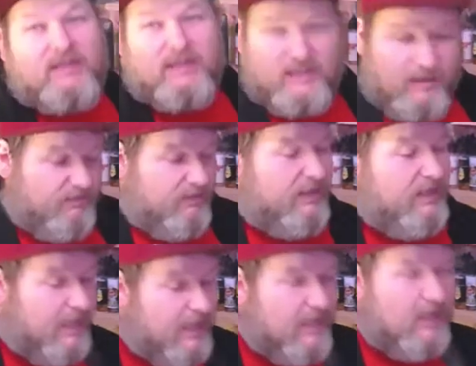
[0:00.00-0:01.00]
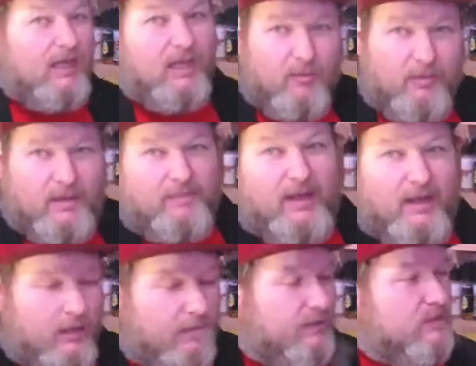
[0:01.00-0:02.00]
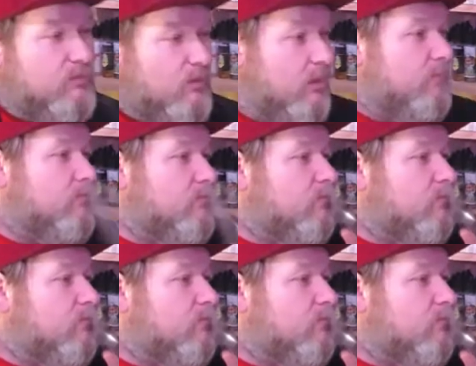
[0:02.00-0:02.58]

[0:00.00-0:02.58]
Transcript: Definitely kicking a little bit better, this one.